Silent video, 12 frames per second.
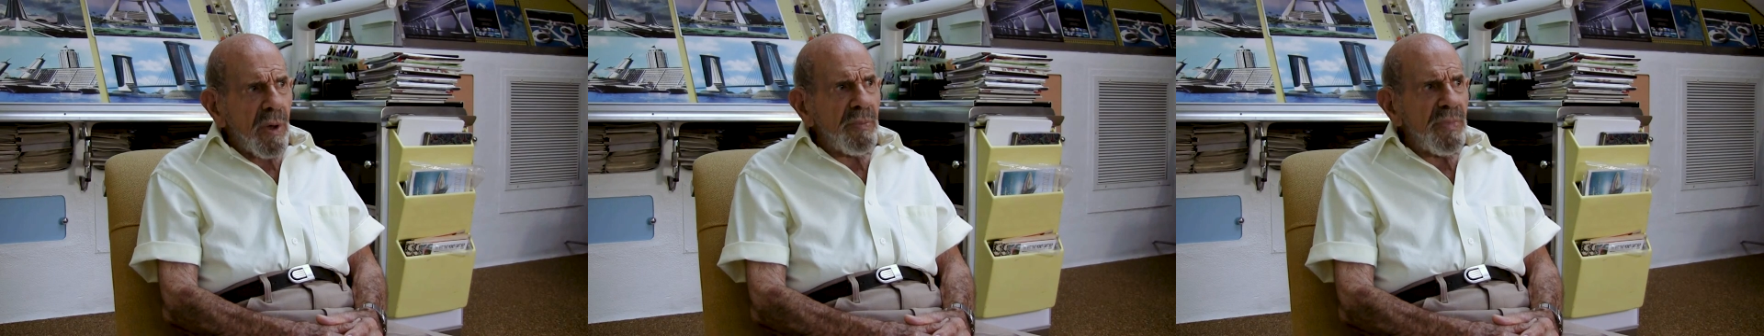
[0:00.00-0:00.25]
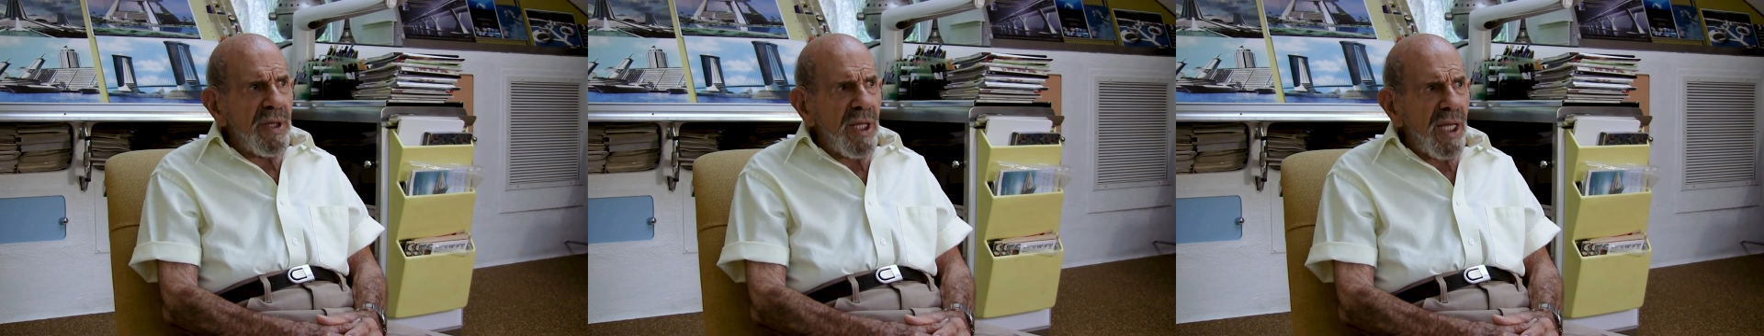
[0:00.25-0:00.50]

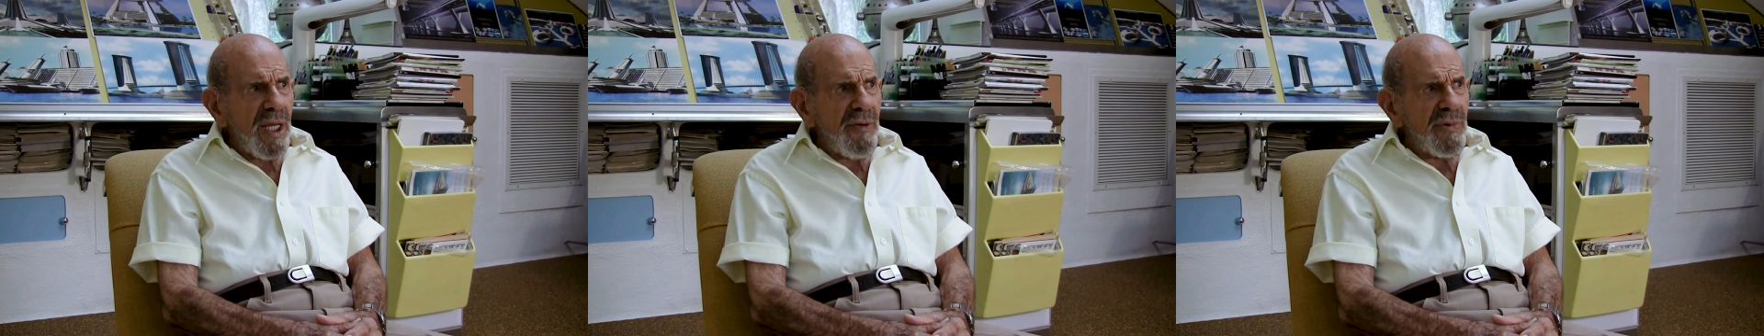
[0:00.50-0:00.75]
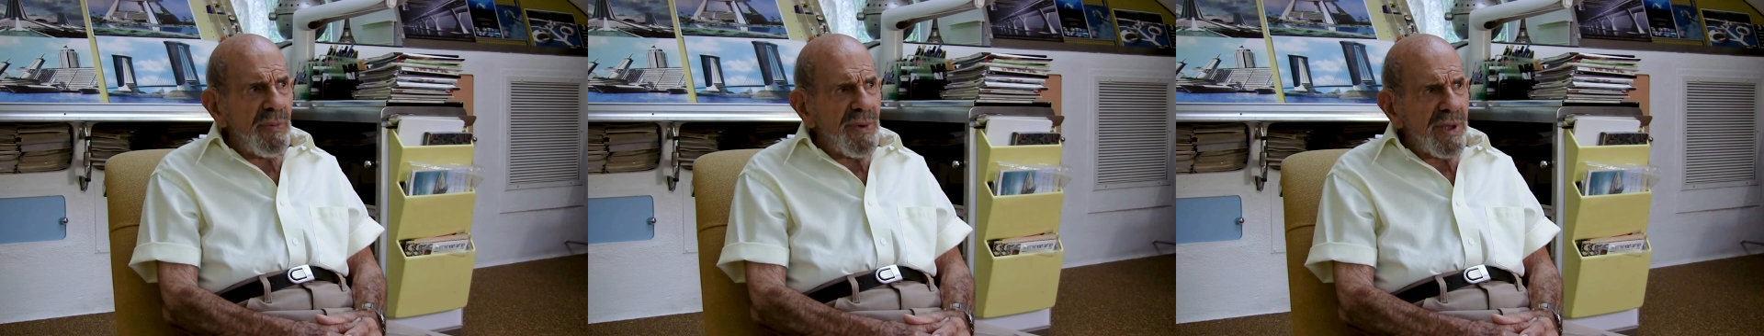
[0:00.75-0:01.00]
When
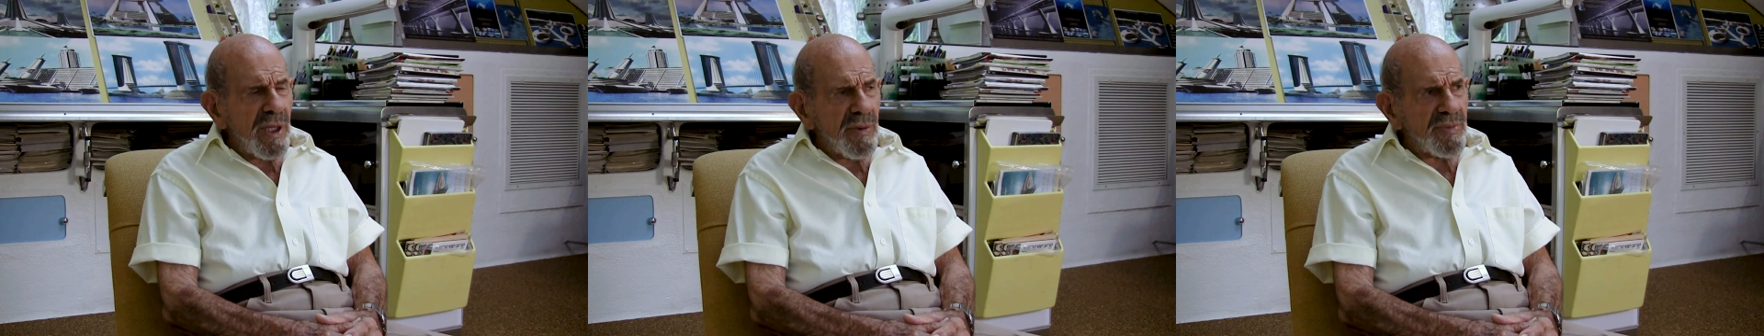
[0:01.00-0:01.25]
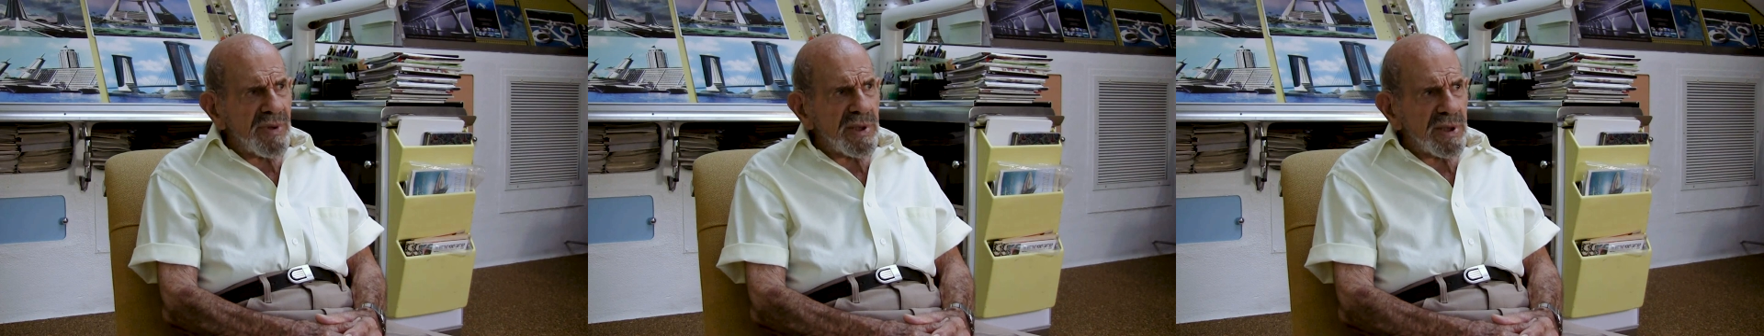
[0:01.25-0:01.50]
behavior
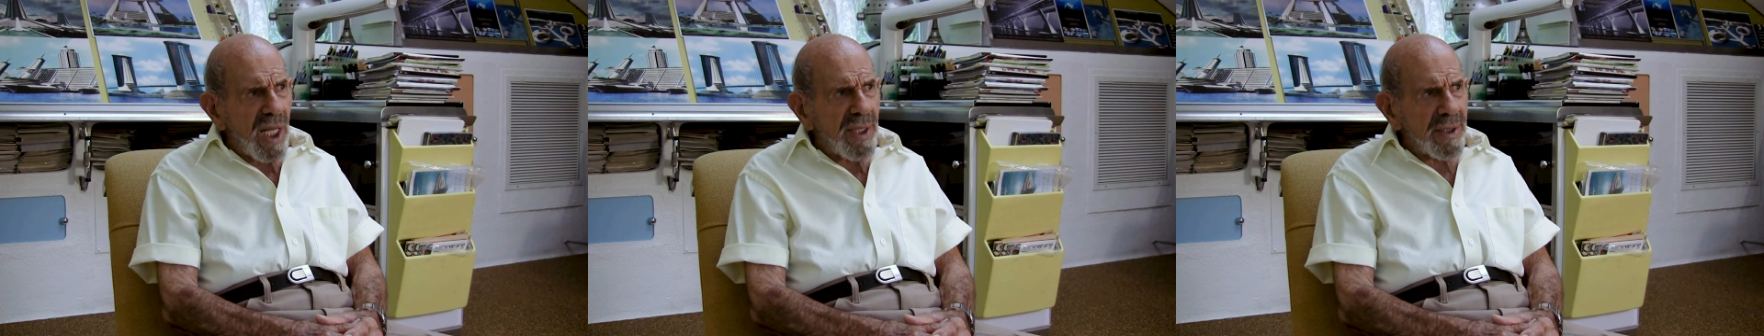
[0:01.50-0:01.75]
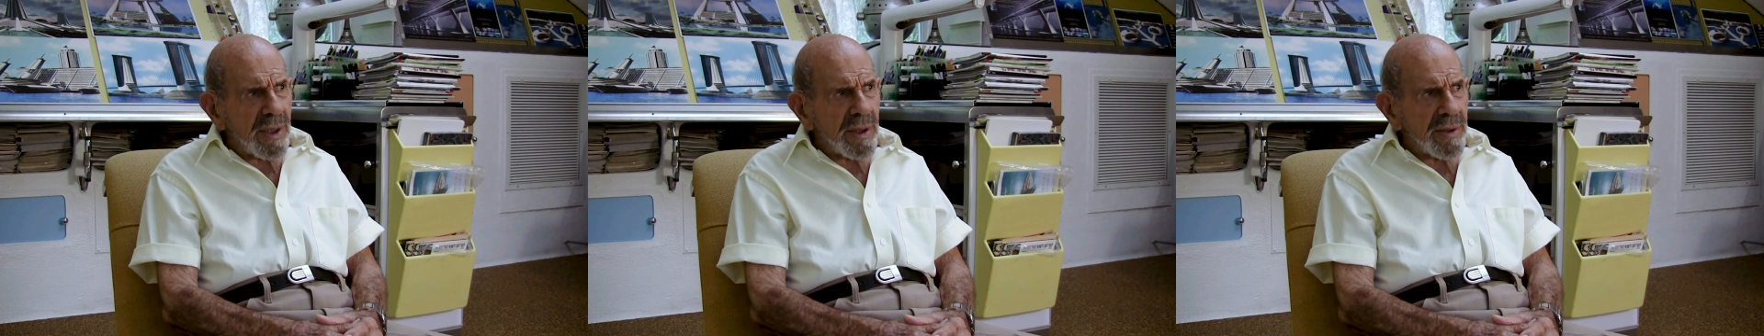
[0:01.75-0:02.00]
becomes a
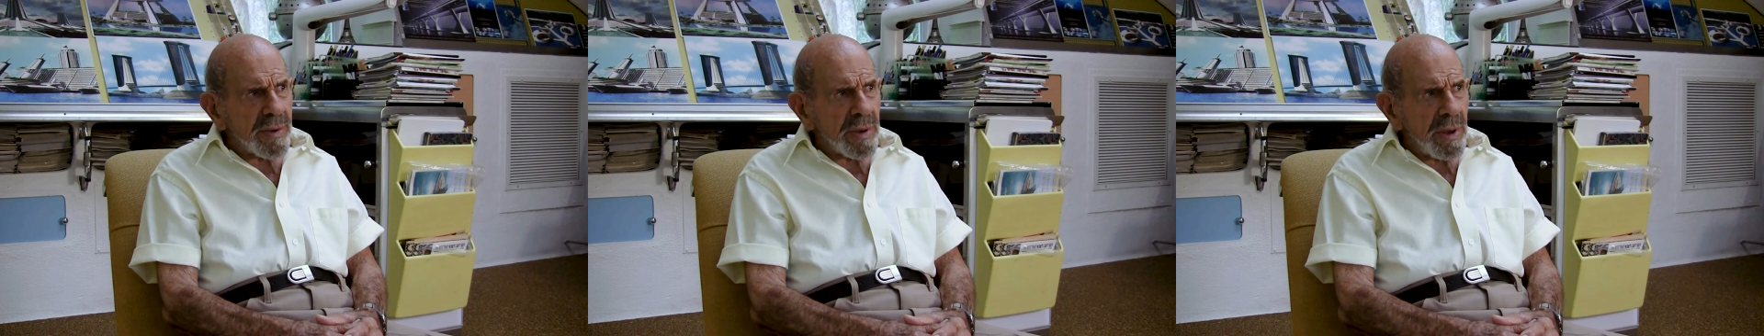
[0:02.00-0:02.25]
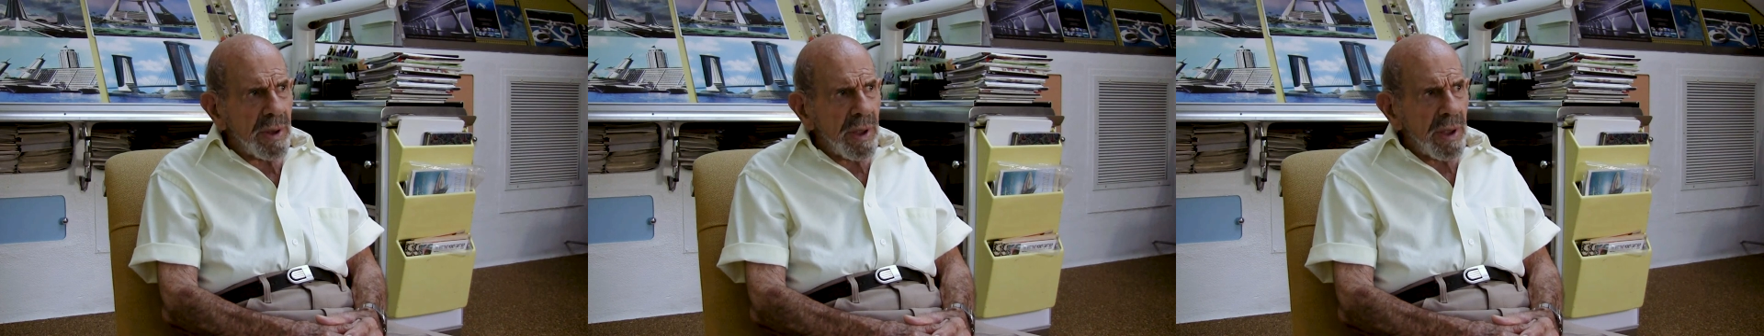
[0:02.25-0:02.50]
science,
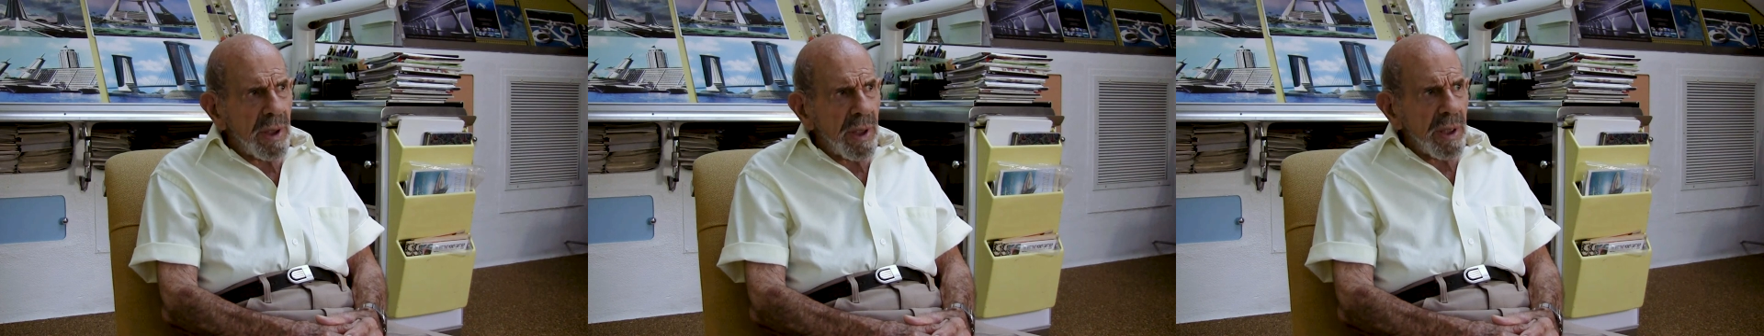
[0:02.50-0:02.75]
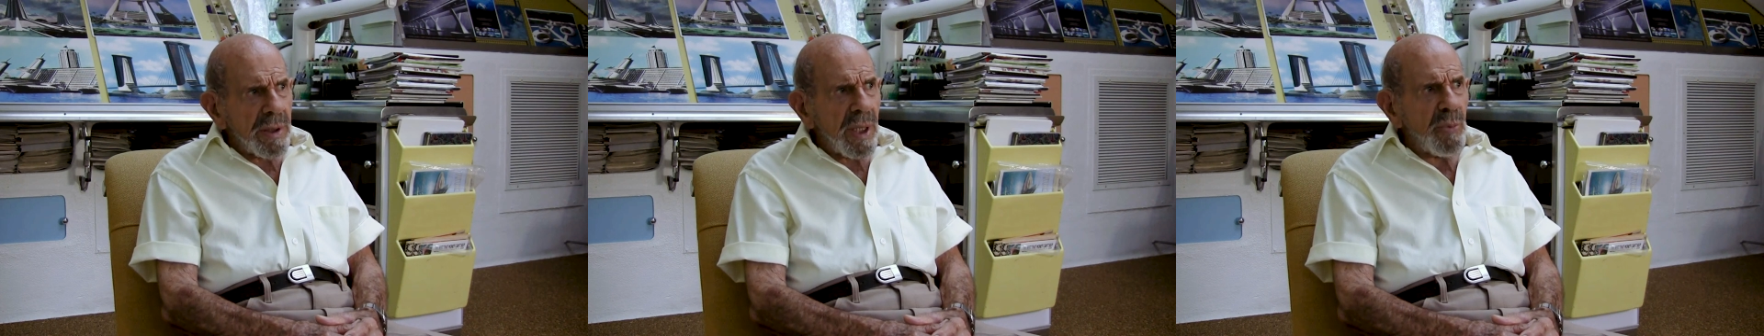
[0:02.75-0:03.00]

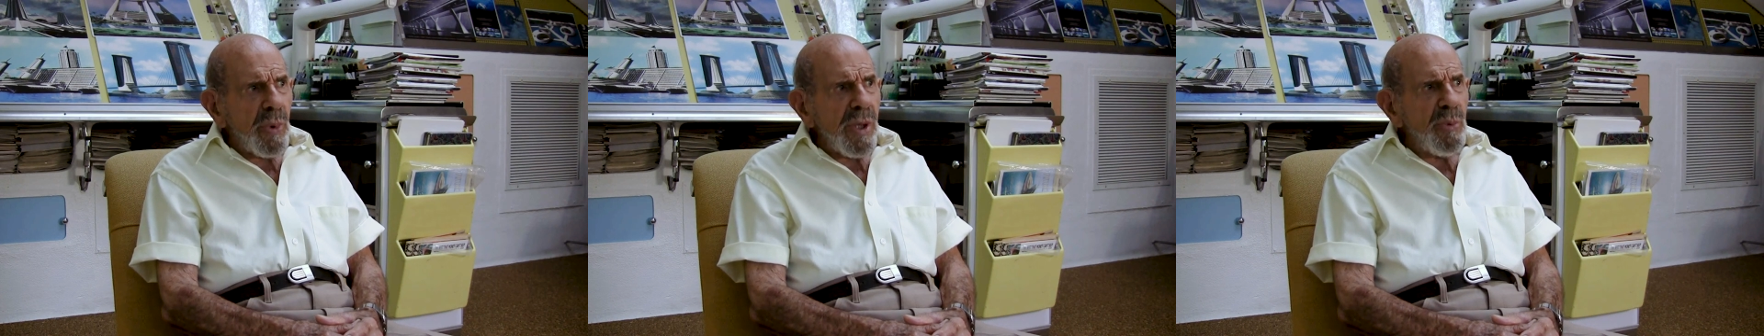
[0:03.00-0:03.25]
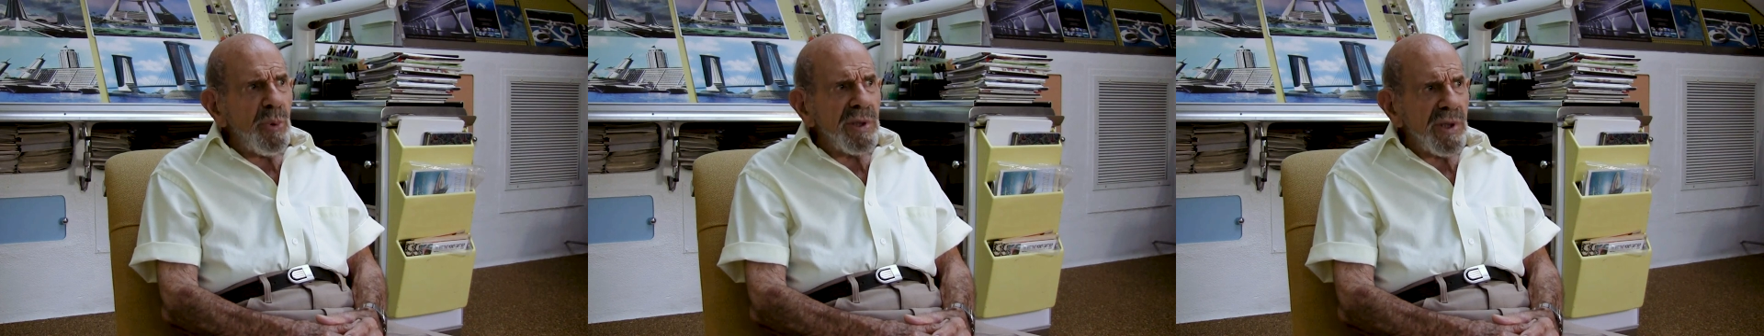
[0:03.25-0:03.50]
then we
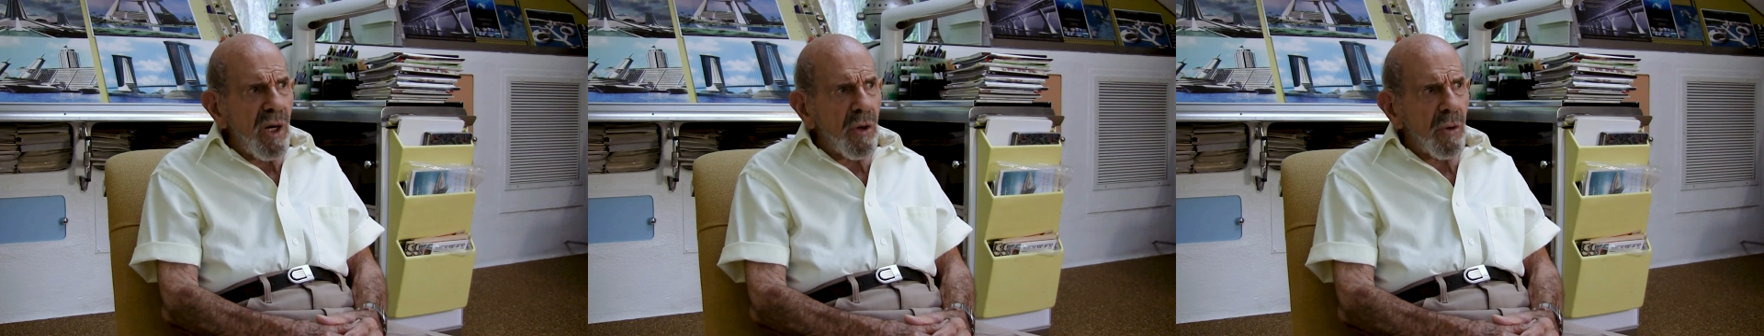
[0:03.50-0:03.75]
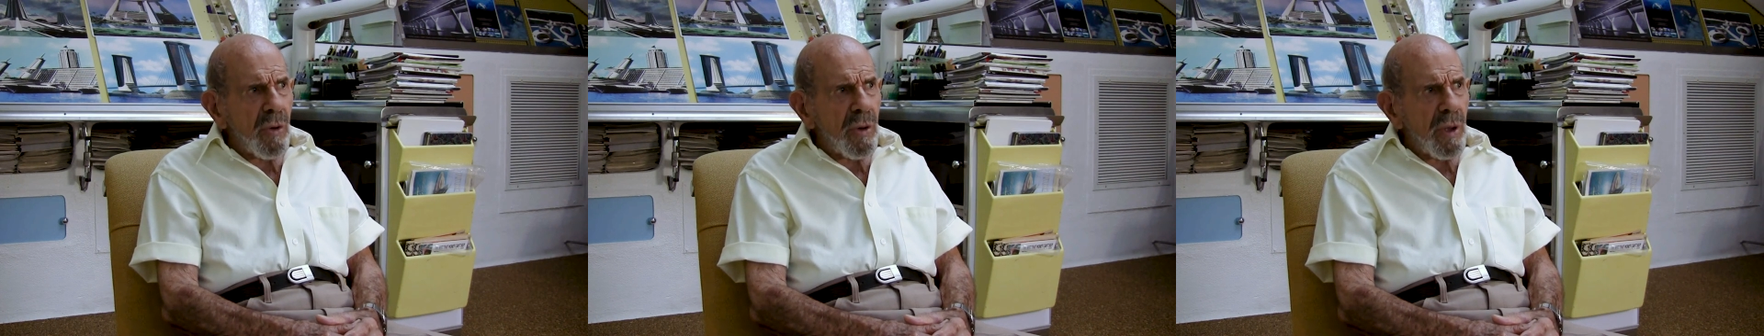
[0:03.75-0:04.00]
will
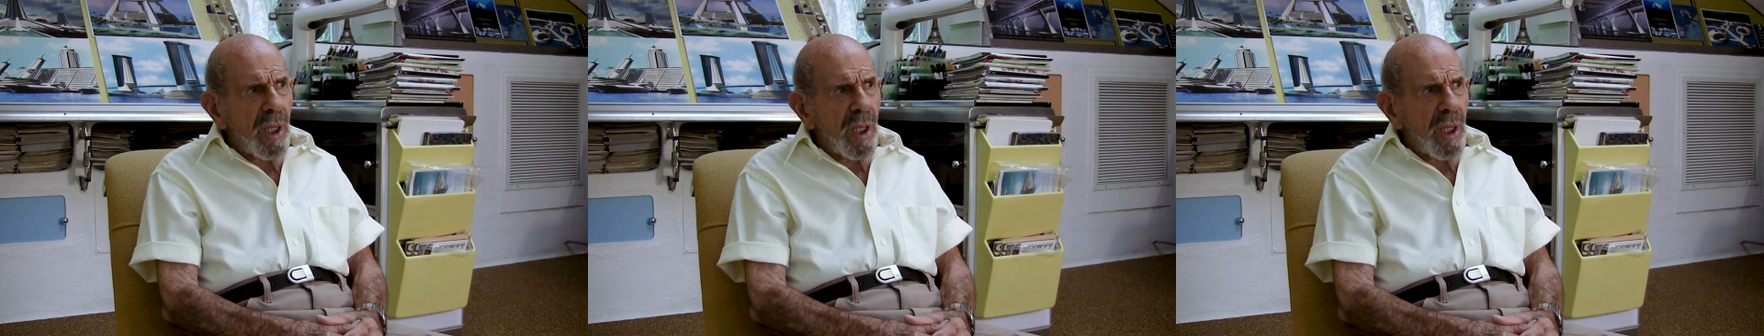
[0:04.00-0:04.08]
know